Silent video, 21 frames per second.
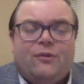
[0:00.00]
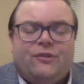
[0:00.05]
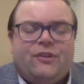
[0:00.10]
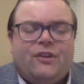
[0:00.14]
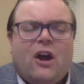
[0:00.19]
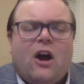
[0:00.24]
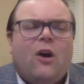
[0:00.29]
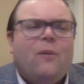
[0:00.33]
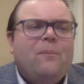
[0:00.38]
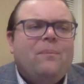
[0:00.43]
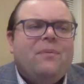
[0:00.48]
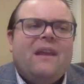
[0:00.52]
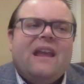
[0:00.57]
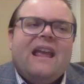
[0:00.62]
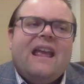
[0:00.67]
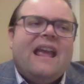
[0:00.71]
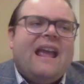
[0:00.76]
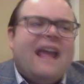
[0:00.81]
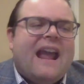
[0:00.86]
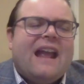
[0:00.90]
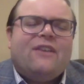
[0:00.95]
So
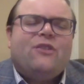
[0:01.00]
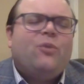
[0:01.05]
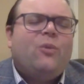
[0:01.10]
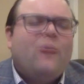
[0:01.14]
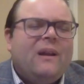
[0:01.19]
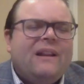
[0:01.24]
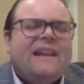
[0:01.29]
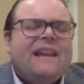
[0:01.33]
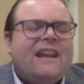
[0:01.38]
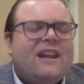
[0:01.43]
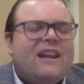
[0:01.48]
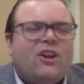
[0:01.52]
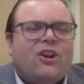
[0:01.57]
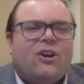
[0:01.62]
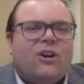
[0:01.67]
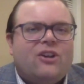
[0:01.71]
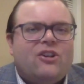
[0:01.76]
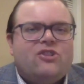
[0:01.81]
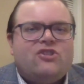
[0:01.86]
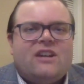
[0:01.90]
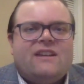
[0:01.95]
it's really
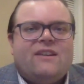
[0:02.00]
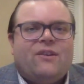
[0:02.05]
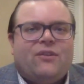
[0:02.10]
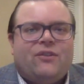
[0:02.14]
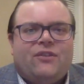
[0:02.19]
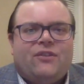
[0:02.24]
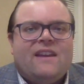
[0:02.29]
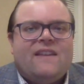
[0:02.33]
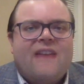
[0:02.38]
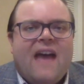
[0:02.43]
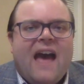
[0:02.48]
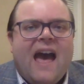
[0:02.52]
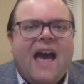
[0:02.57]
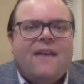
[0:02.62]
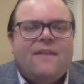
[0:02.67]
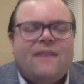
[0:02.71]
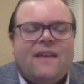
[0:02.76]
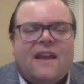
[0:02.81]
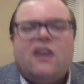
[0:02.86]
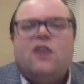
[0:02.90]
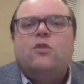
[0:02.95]
encouraging to see
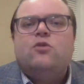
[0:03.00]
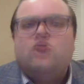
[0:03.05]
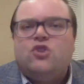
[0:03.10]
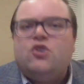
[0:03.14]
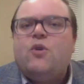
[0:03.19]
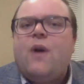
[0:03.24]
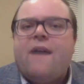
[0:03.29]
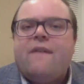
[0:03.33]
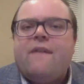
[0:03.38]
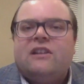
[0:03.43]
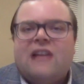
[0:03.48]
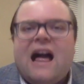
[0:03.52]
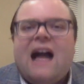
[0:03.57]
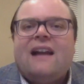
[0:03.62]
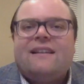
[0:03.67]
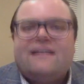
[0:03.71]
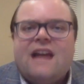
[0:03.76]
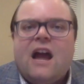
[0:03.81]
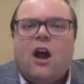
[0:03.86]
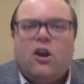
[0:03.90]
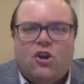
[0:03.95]
that that you do have a
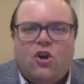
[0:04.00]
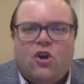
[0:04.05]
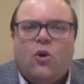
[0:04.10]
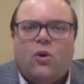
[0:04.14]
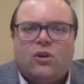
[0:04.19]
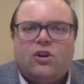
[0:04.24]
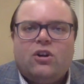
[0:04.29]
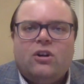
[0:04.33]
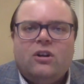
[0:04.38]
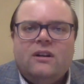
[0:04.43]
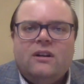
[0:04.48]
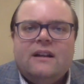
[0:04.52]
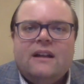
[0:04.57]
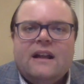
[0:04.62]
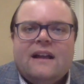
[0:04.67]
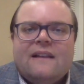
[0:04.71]
lockdown corner.